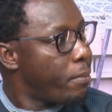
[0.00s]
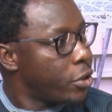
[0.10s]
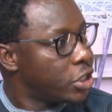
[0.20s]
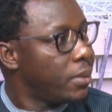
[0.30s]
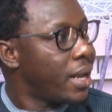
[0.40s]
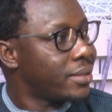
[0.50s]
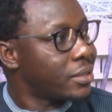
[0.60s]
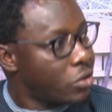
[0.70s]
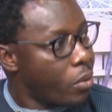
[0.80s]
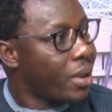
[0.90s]
possibly as a
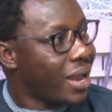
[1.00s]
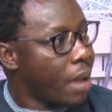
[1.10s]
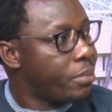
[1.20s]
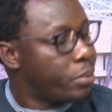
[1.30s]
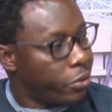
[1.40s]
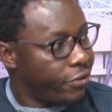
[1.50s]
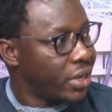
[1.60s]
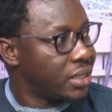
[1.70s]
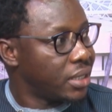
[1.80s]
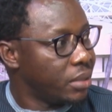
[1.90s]
stopgap
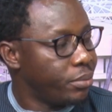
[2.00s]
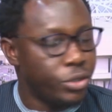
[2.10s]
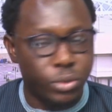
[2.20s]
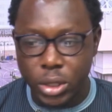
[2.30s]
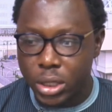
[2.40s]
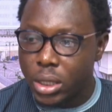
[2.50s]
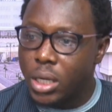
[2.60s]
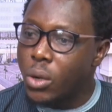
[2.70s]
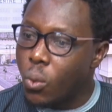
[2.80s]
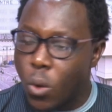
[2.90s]
profession between
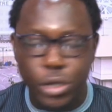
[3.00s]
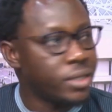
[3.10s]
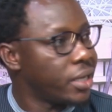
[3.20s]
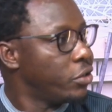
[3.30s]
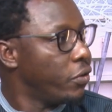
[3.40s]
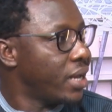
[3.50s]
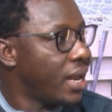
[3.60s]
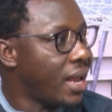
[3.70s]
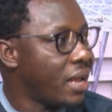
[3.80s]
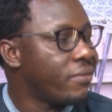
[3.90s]
one stage of their
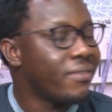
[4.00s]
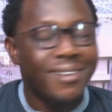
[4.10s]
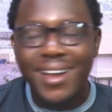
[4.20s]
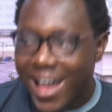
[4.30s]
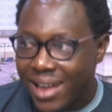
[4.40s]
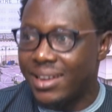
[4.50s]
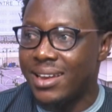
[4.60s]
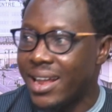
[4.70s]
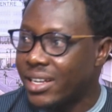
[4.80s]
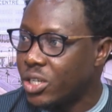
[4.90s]
life and the
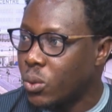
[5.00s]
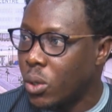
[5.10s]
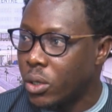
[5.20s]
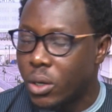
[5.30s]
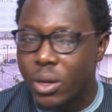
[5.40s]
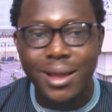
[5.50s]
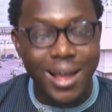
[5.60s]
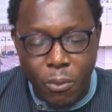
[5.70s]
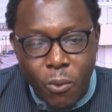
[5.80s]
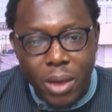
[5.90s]
next one,
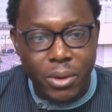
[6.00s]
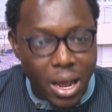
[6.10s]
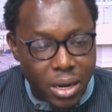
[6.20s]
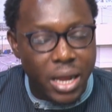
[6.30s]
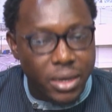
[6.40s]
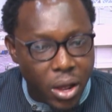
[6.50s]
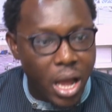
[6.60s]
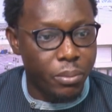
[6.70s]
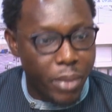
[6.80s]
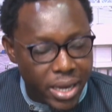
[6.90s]

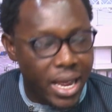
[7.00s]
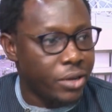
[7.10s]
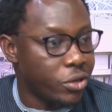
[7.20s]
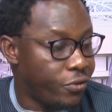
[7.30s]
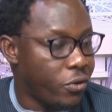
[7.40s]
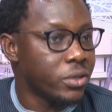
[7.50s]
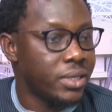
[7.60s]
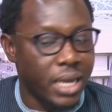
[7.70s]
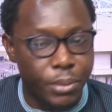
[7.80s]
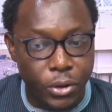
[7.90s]
and many are just
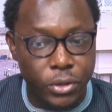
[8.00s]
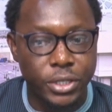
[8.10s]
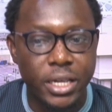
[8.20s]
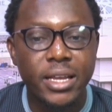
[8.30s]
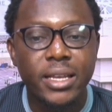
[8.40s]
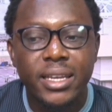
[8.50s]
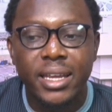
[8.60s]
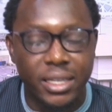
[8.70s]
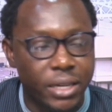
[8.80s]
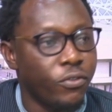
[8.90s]
forced there because
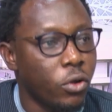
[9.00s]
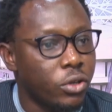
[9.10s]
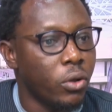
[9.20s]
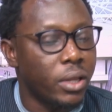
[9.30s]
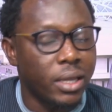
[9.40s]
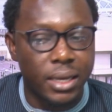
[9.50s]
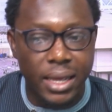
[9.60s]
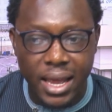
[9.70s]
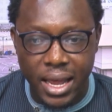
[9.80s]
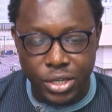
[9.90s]
they got
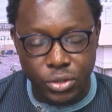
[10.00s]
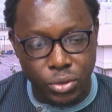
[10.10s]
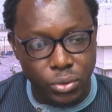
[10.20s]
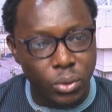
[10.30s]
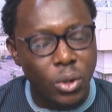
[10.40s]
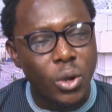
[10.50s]
nothing else to do.